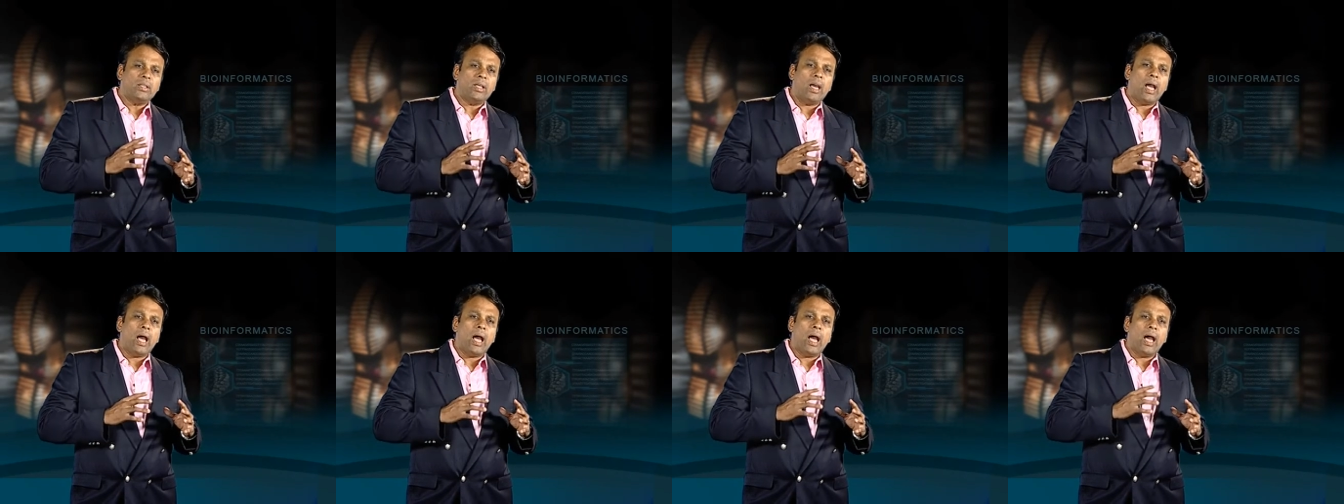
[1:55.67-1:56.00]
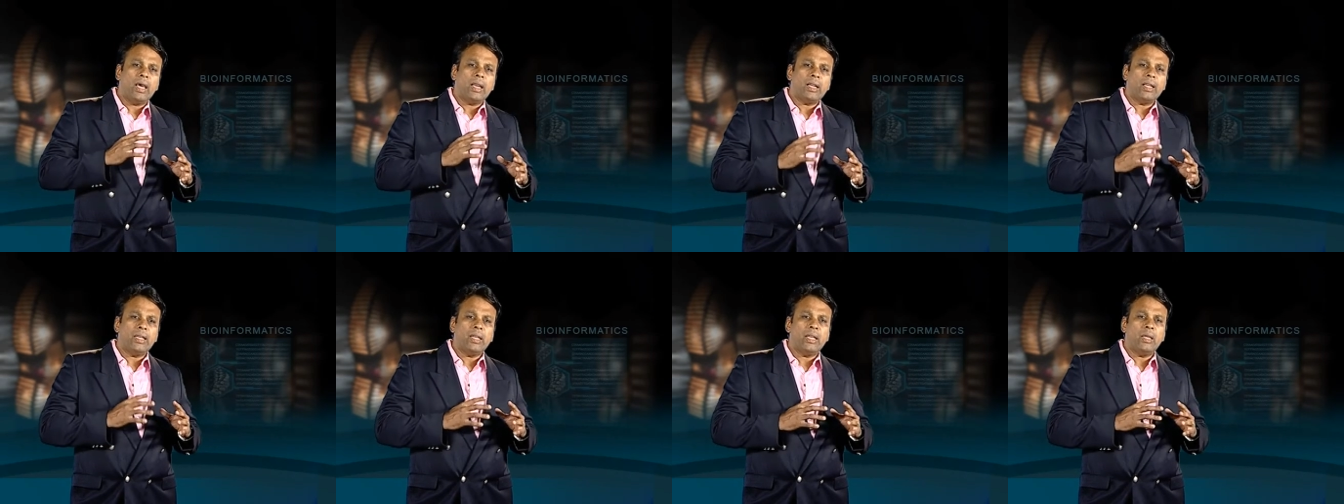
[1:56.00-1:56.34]

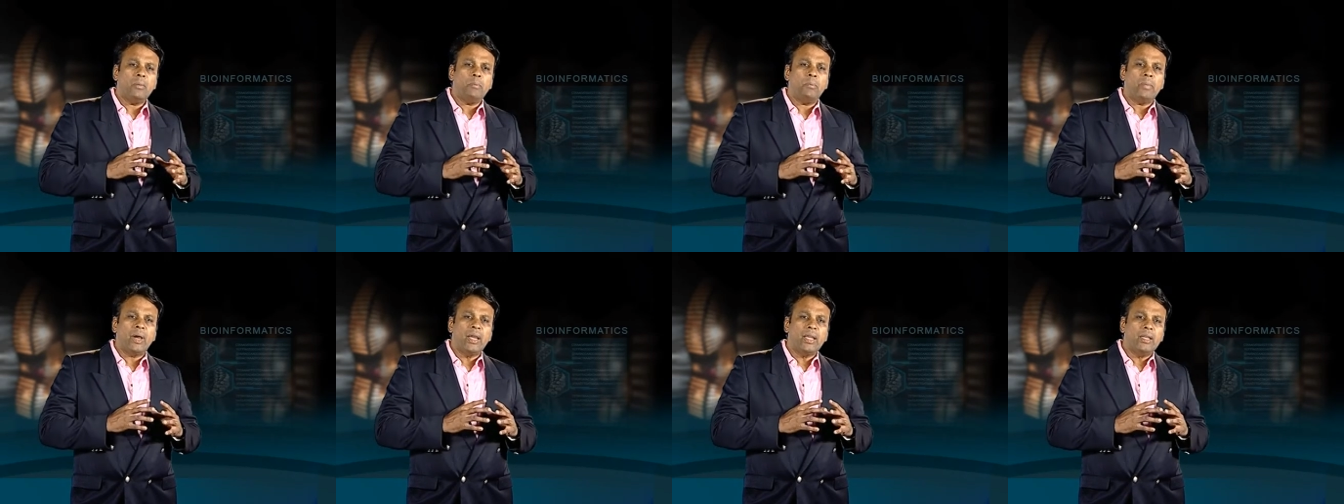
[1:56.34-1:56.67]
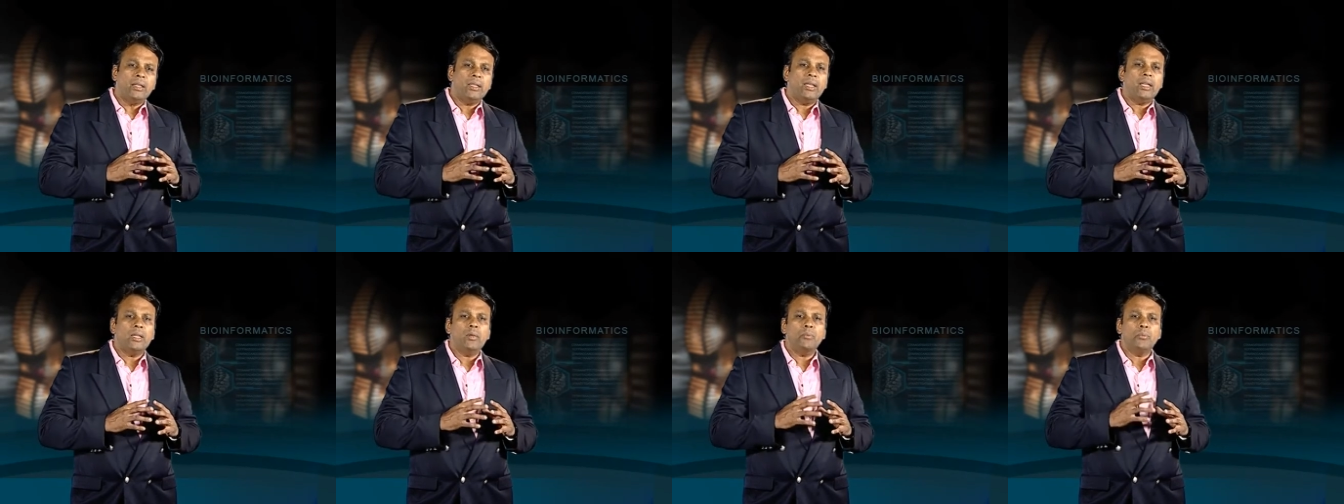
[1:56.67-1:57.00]
RNA
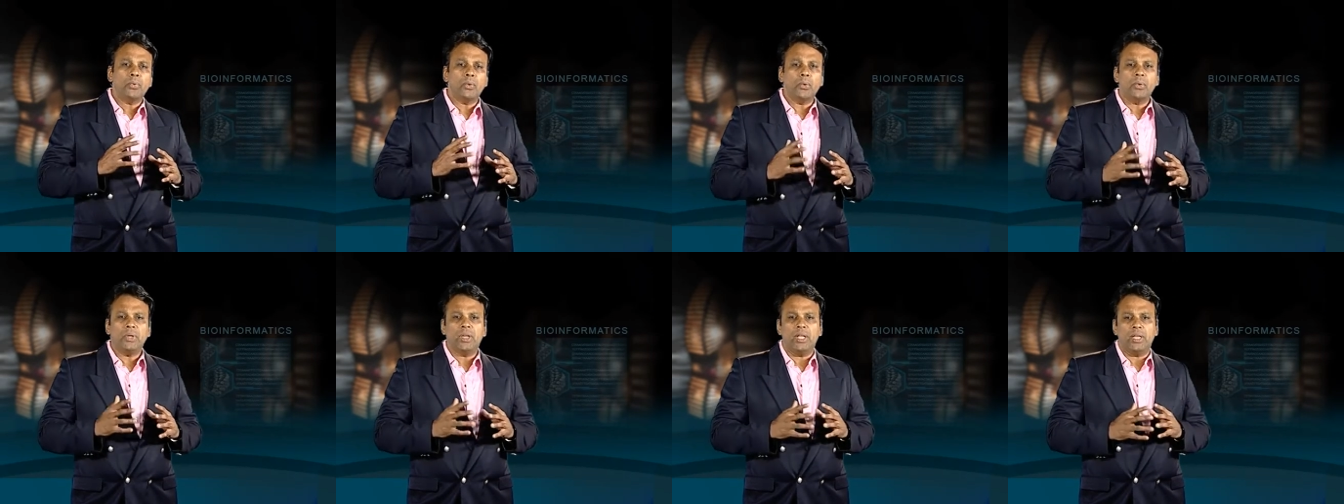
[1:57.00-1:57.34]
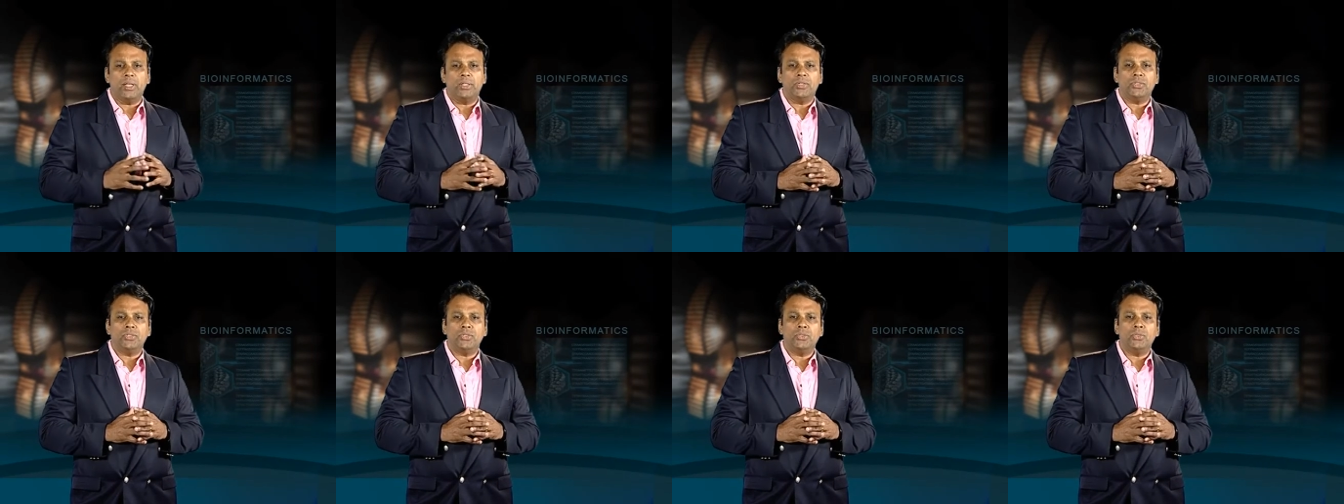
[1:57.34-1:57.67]
binding
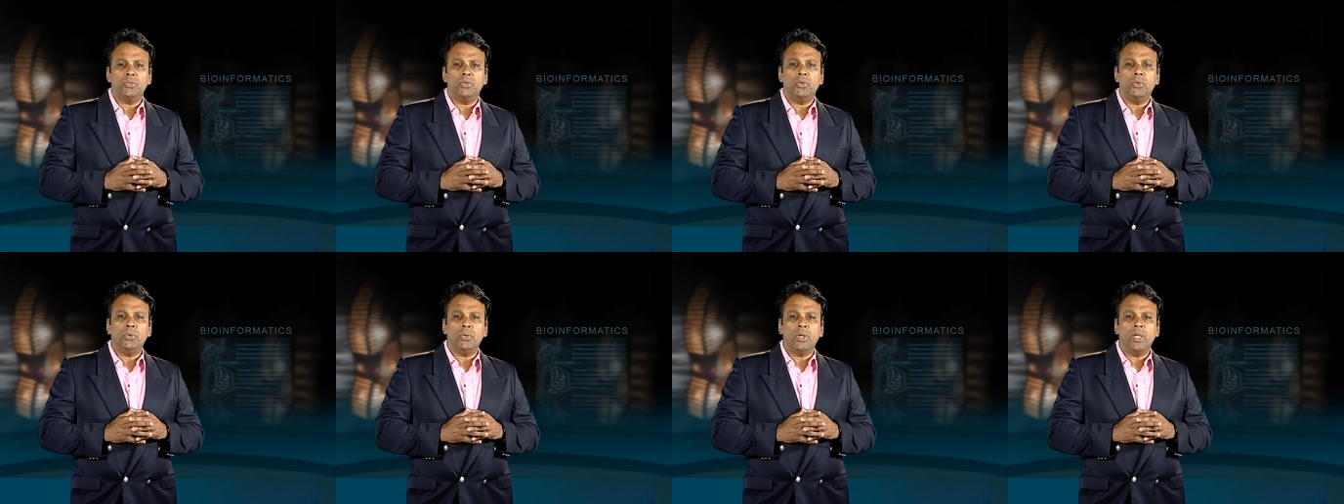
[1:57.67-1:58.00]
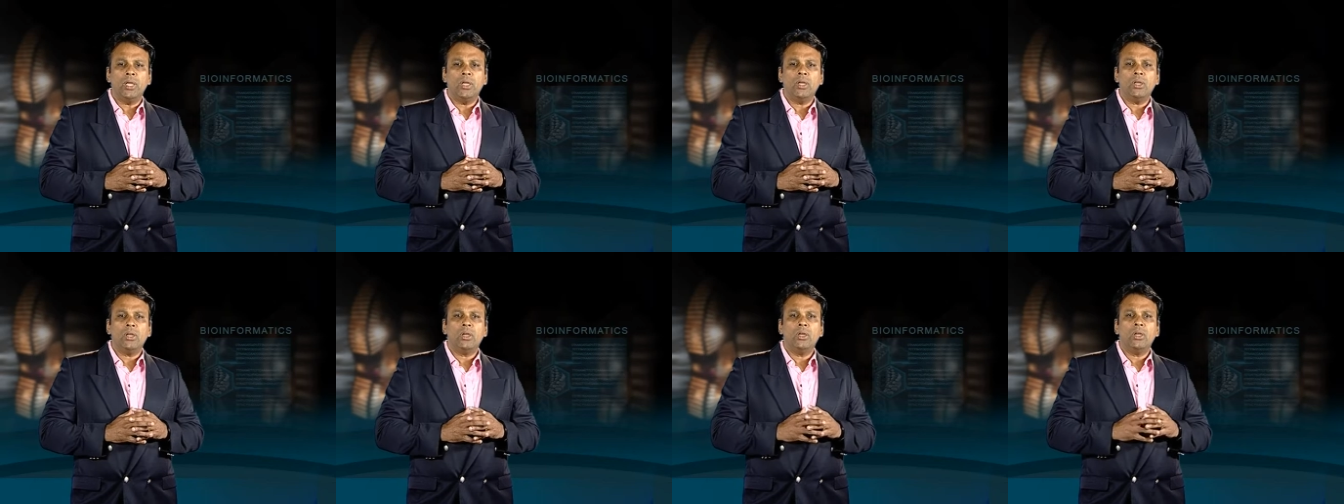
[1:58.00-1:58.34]
proteins
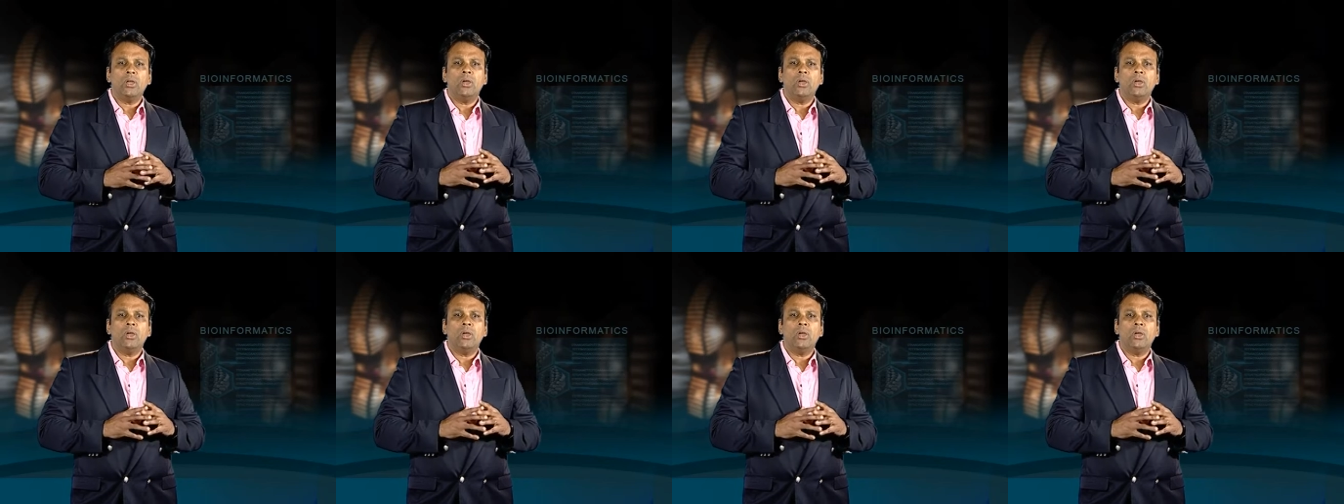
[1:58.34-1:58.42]
during